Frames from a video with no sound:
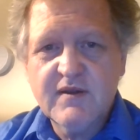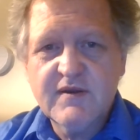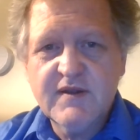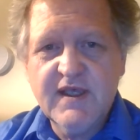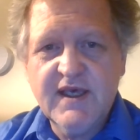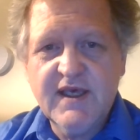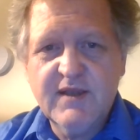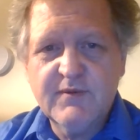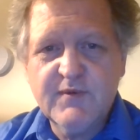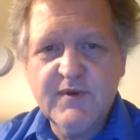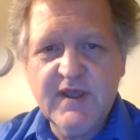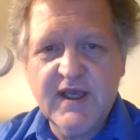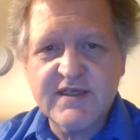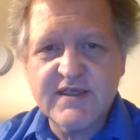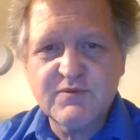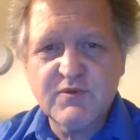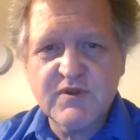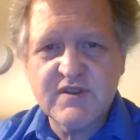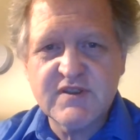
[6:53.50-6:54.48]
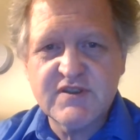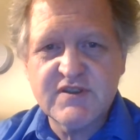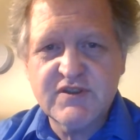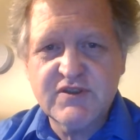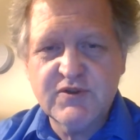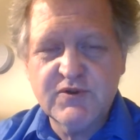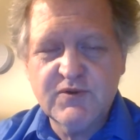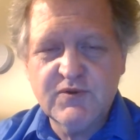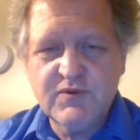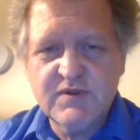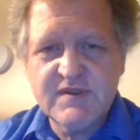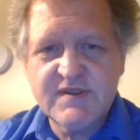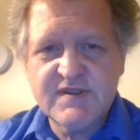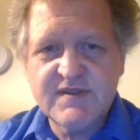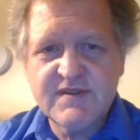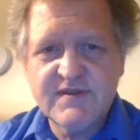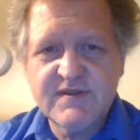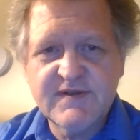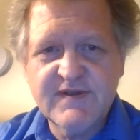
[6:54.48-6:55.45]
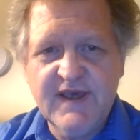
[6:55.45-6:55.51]
Then next word is
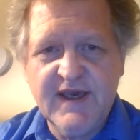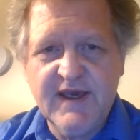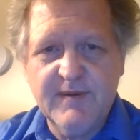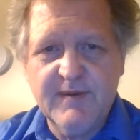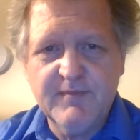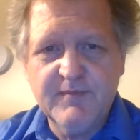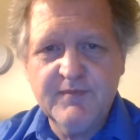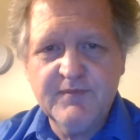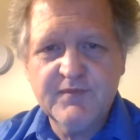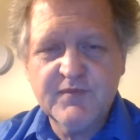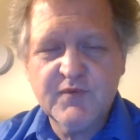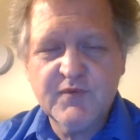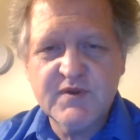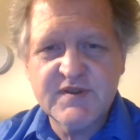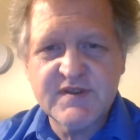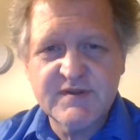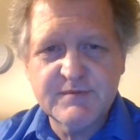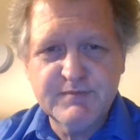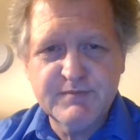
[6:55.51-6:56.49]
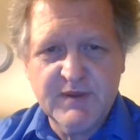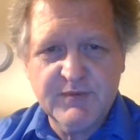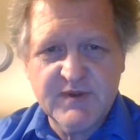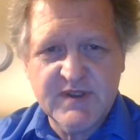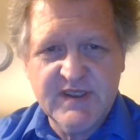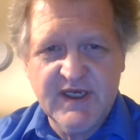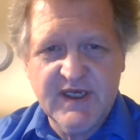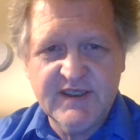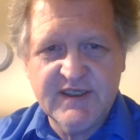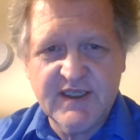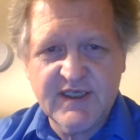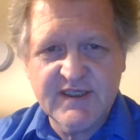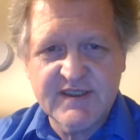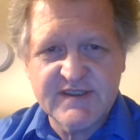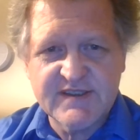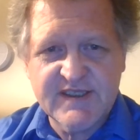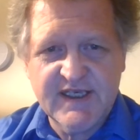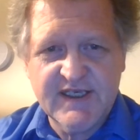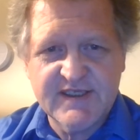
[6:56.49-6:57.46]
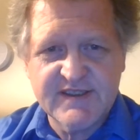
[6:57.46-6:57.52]
tous, them, which is a bit redundant
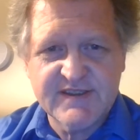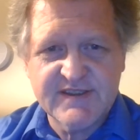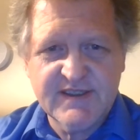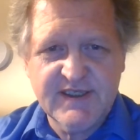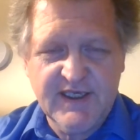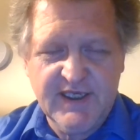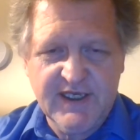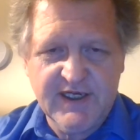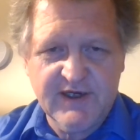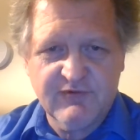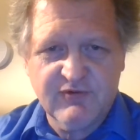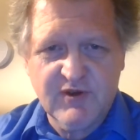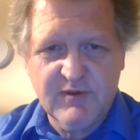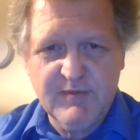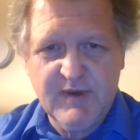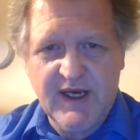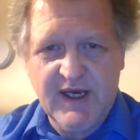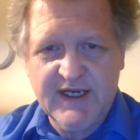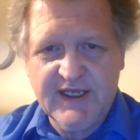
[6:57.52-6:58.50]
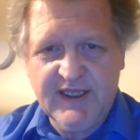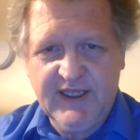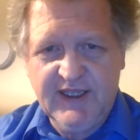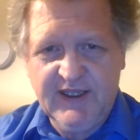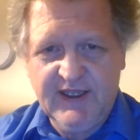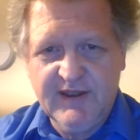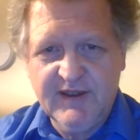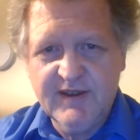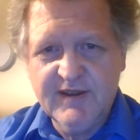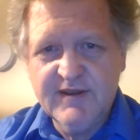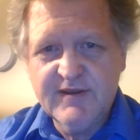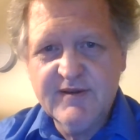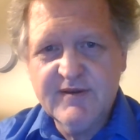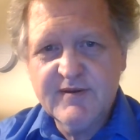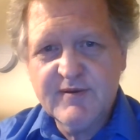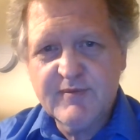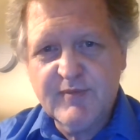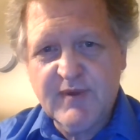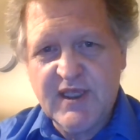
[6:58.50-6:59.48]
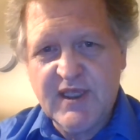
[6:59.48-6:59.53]
because it says everybody,
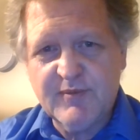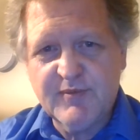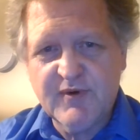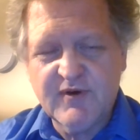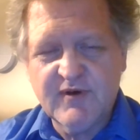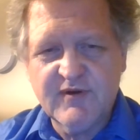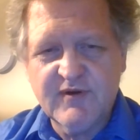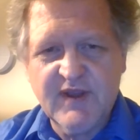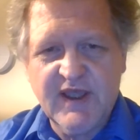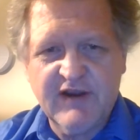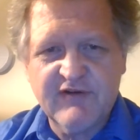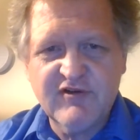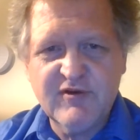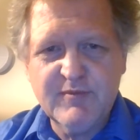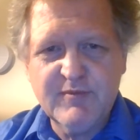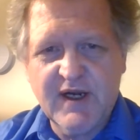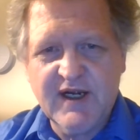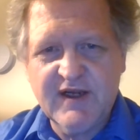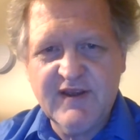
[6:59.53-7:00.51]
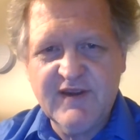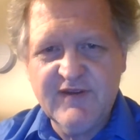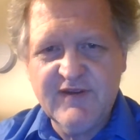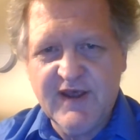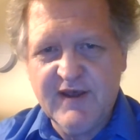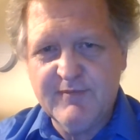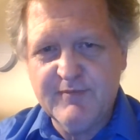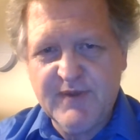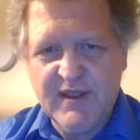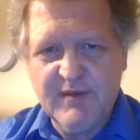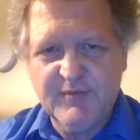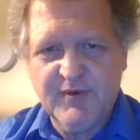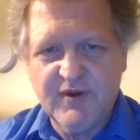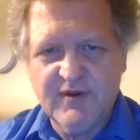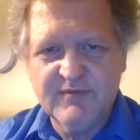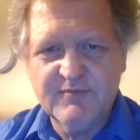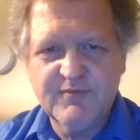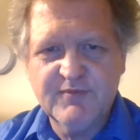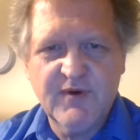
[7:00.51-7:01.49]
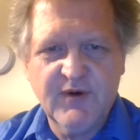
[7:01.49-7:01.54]
people, everybody, them,
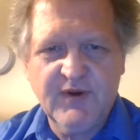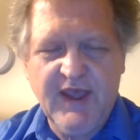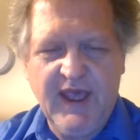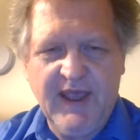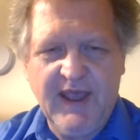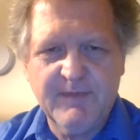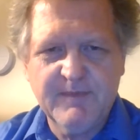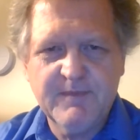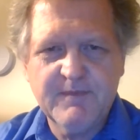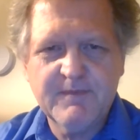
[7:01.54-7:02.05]
people. Okay.